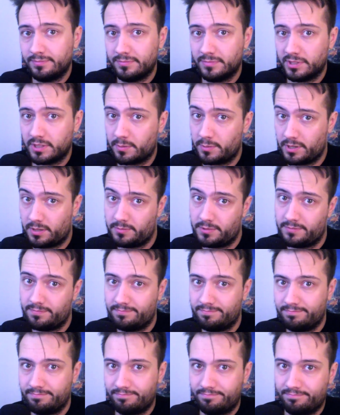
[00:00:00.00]
sometimes.
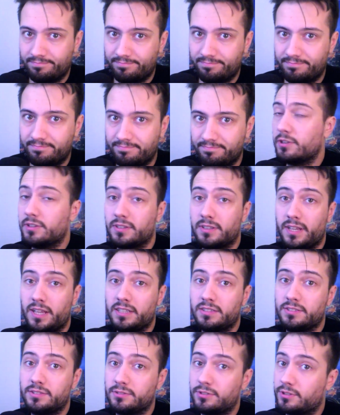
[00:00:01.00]
However,
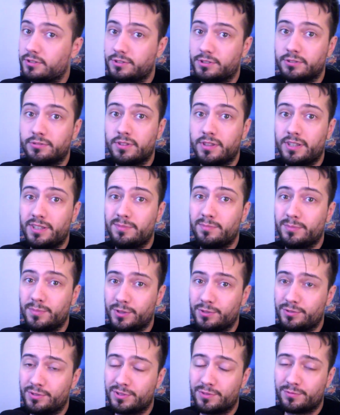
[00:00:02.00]
that's also the
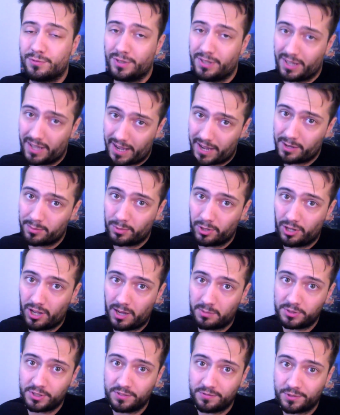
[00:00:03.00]
most reliable
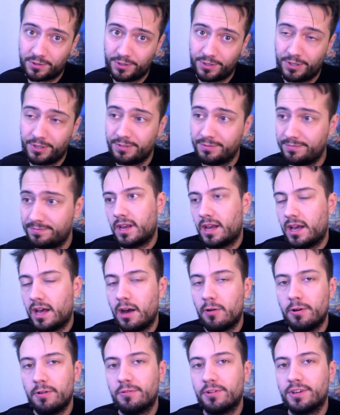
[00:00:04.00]
option for you.
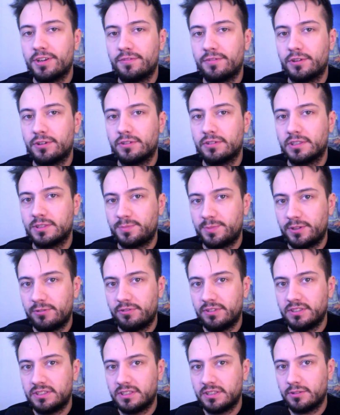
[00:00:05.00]
However, if you're
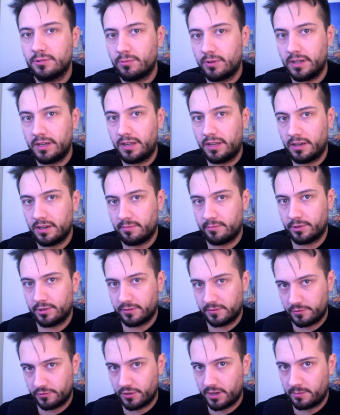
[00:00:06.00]
experiencing quite a number
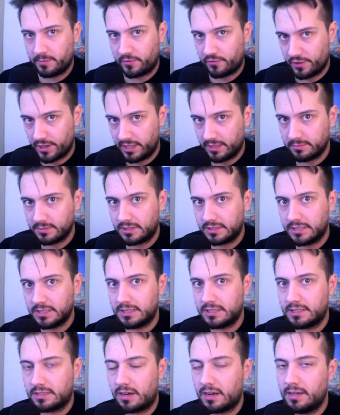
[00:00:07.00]
of dropped frames,
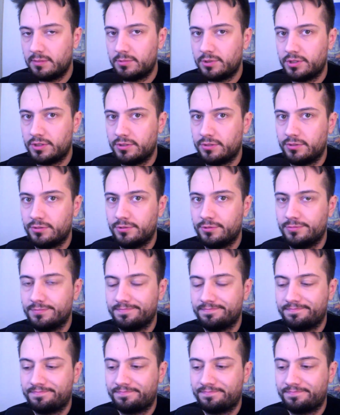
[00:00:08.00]
it's time to